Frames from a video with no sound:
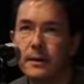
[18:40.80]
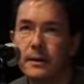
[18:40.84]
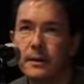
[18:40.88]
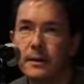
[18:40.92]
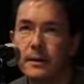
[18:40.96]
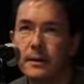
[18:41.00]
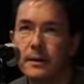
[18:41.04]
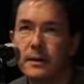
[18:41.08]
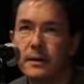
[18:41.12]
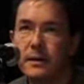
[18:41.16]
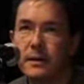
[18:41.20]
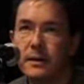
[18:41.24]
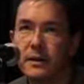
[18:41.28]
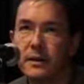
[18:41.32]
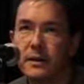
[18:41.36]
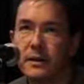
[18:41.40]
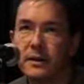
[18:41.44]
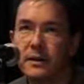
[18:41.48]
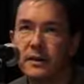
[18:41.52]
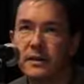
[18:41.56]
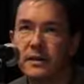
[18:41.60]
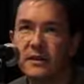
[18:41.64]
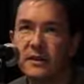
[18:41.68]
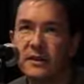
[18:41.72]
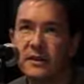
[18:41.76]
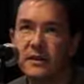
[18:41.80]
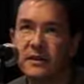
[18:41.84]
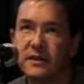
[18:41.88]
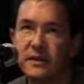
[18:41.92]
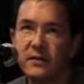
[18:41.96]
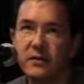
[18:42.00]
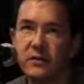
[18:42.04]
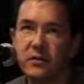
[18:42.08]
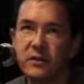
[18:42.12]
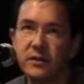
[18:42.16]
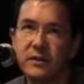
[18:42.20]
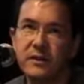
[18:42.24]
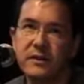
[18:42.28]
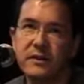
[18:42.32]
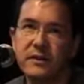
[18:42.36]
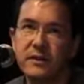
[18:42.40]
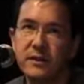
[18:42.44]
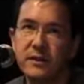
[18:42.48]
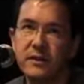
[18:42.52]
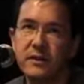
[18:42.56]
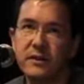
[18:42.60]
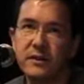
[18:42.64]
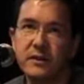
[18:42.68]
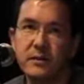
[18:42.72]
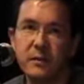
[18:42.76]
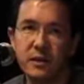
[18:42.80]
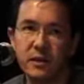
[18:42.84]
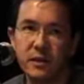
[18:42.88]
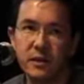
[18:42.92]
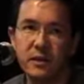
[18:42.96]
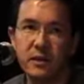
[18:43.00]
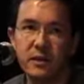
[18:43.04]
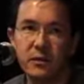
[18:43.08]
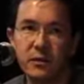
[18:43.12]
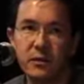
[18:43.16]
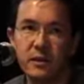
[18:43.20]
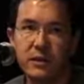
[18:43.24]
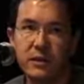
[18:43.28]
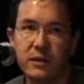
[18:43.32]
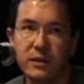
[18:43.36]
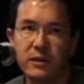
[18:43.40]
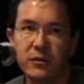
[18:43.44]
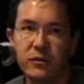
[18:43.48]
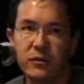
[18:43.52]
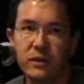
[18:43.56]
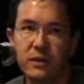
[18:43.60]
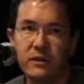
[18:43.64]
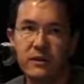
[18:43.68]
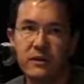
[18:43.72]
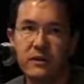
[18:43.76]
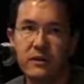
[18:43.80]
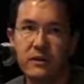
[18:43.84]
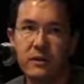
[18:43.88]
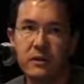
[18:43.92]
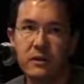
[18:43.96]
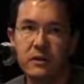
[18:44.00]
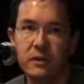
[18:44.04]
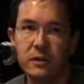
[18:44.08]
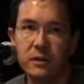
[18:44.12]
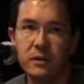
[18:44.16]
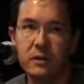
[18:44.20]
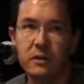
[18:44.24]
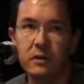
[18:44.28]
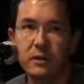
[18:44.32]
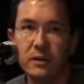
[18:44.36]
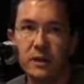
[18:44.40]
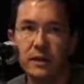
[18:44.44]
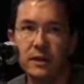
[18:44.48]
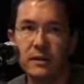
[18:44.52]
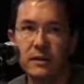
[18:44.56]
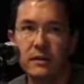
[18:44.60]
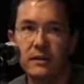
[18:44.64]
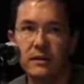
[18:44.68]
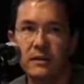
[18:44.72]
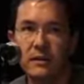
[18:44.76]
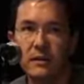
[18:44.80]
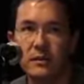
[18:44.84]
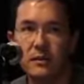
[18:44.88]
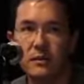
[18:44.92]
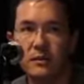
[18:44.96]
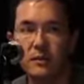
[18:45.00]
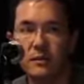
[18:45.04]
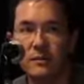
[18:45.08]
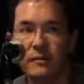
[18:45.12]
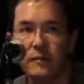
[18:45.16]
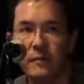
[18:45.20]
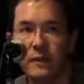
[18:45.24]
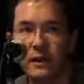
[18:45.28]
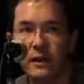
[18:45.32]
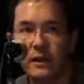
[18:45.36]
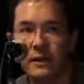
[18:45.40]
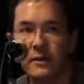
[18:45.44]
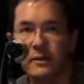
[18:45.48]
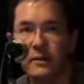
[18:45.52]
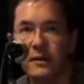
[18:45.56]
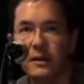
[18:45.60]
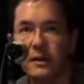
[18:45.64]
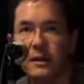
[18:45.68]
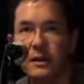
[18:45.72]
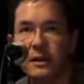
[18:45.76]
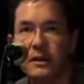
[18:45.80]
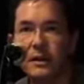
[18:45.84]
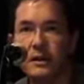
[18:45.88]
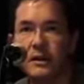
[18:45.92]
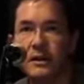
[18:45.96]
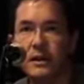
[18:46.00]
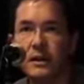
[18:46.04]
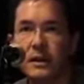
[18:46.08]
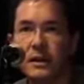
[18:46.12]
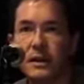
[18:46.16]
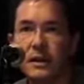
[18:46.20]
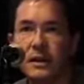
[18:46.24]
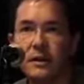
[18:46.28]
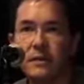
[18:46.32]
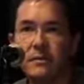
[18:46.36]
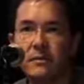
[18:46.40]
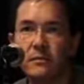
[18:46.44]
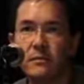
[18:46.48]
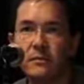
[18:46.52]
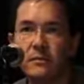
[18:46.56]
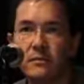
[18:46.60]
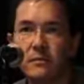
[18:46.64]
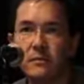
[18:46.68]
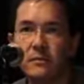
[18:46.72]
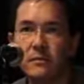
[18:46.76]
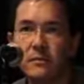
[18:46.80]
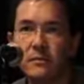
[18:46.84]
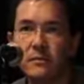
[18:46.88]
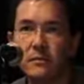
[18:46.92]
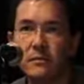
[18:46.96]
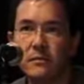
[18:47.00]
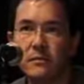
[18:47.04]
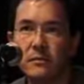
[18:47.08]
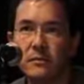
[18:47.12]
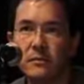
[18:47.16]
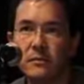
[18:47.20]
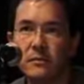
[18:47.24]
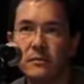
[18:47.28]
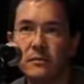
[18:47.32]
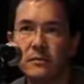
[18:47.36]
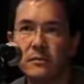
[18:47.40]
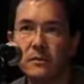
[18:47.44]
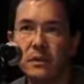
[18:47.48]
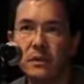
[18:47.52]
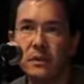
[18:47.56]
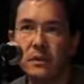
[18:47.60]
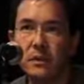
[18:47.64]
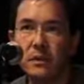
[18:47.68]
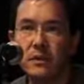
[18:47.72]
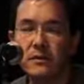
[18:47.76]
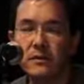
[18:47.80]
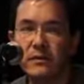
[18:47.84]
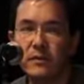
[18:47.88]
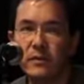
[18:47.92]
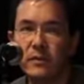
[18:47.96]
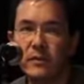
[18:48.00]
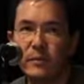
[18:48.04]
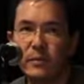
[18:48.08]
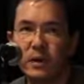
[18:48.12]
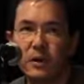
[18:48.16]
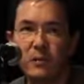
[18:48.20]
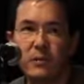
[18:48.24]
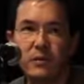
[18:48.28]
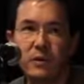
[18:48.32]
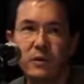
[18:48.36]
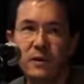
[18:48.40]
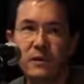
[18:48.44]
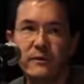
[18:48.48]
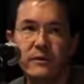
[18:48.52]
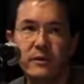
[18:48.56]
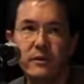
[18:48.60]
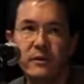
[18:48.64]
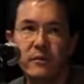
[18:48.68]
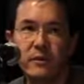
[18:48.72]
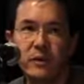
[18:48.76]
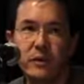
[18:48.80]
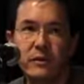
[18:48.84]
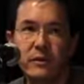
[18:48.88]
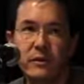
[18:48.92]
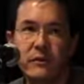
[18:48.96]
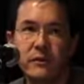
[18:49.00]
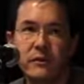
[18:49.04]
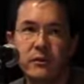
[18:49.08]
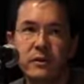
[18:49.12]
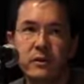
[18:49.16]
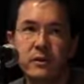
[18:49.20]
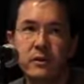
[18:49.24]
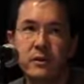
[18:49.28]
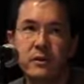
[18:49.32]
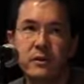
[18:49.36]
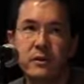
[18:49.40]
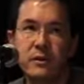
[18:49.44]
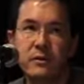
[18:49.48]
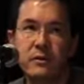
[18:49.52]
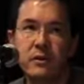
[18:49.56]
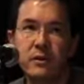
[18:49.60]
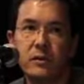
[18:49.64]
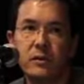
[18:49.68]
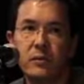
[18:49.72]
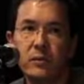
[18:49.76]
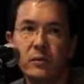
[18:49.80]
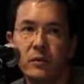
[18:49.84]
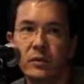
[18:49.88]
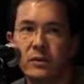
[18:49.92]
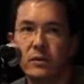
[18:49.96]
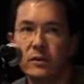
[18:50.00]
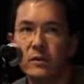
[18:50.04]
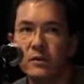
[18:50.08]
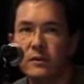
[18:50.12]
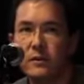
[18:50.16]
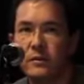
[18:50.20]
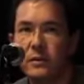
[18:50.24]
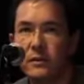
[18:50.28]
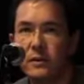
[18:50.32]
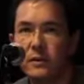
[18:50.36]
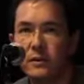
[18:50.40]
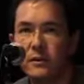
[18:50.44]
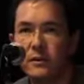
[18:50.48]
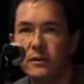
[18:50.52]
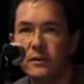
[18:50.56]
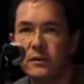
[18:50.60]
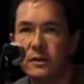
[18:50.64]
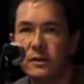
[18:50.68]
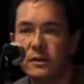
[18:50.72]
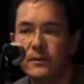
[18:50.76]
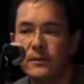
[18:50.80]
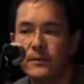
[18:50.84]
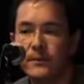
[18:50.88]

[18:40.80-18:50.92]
the exception is someone that you really trust, like a really good editor or a friend. But, even with my wife, I'm wary of showing her what I'm working on because